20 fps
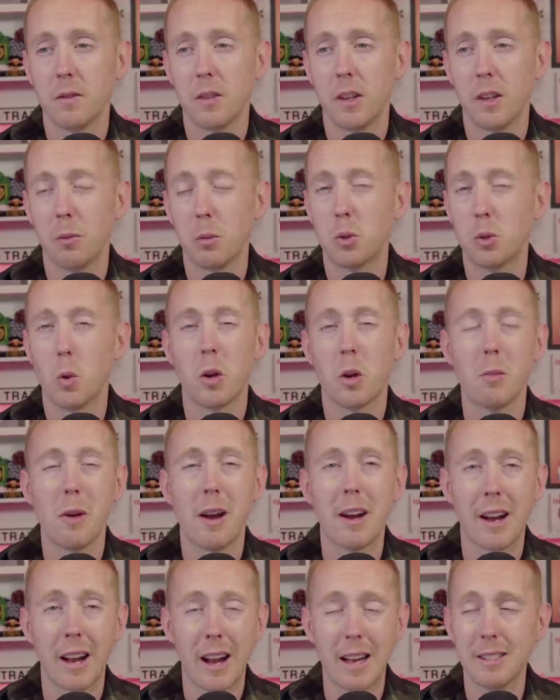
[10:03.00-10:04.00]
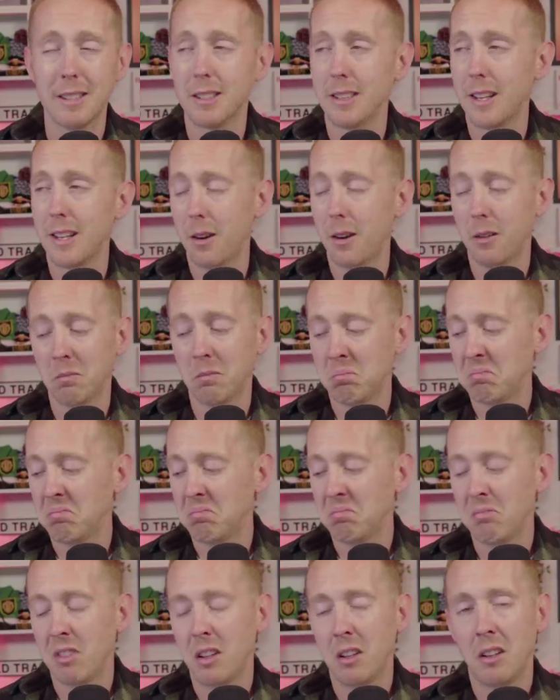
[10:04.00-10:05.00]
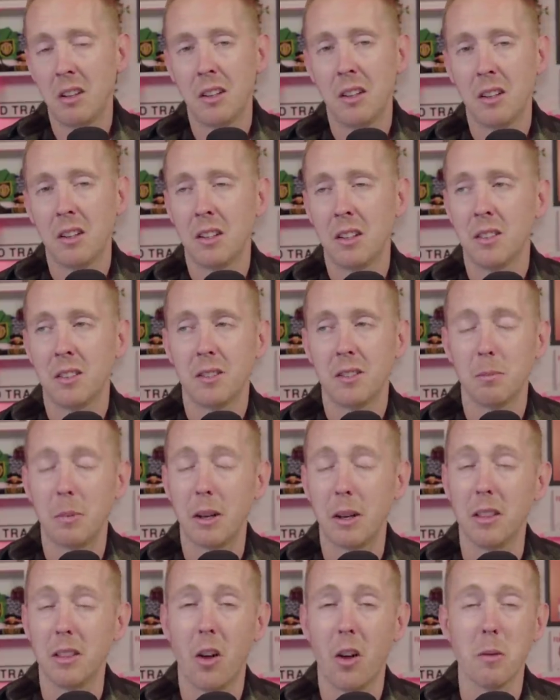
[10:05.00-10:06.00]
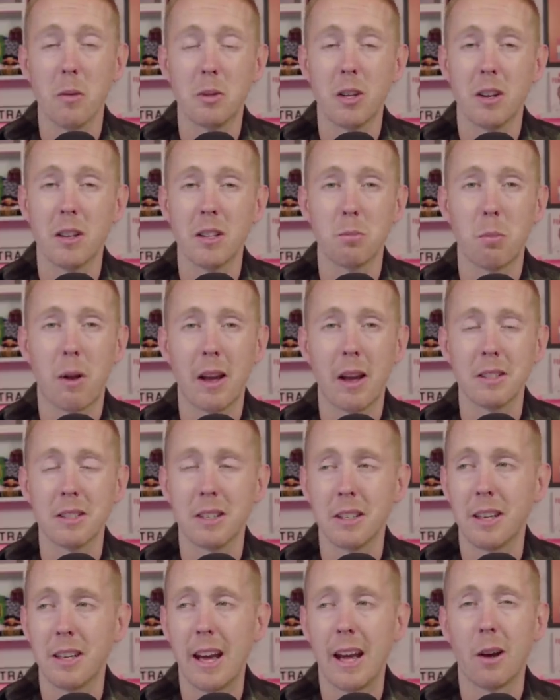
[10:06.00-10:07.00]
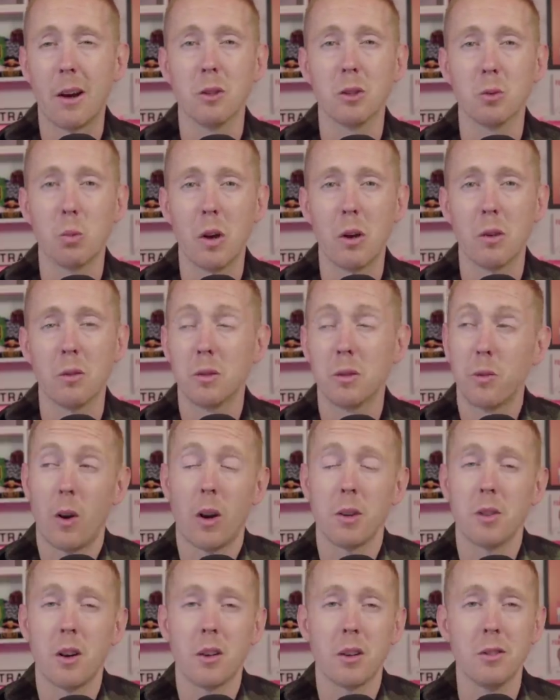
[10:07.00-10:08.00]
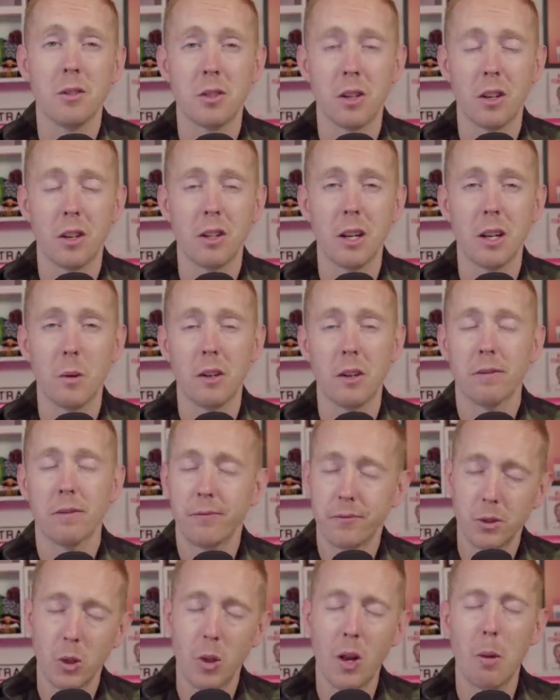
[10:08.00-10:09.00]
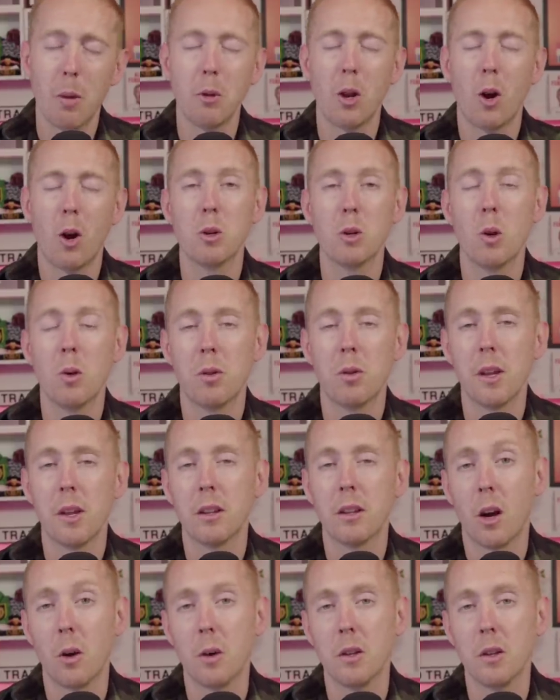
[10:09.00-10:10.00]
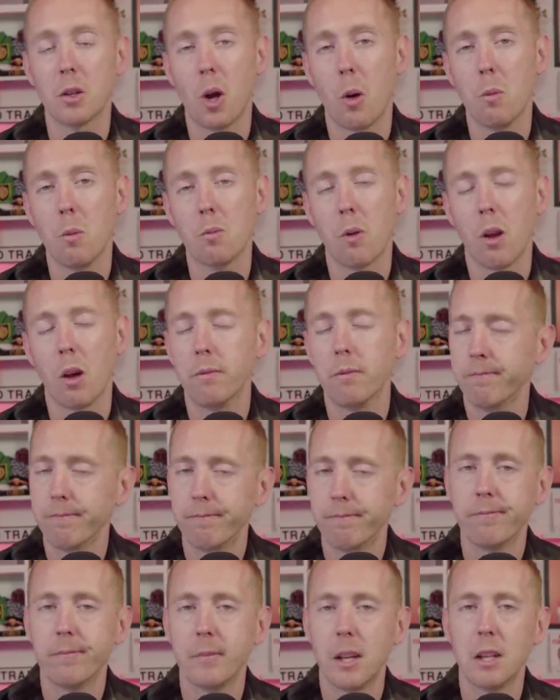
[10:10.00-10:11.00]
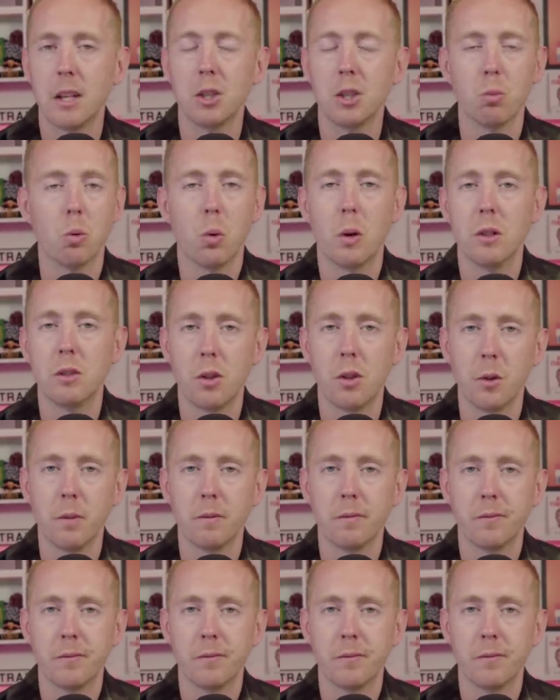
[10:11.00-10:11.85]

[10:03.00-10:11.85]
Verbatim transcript: And if we're talking about Glazers out, I think 90% of these players can get out as well, as far as I'm concerned anyway. You let me know what you think, though, in the comments below, as you always do.